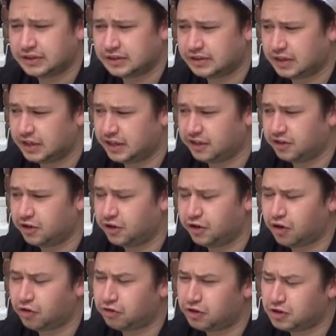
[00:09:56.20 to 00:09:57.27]
that you learn
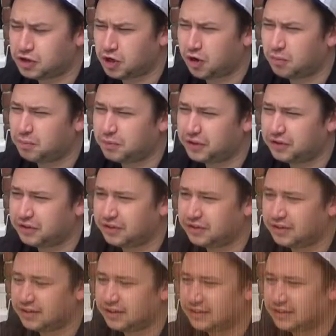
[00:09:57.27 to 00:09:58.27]
on the job, and,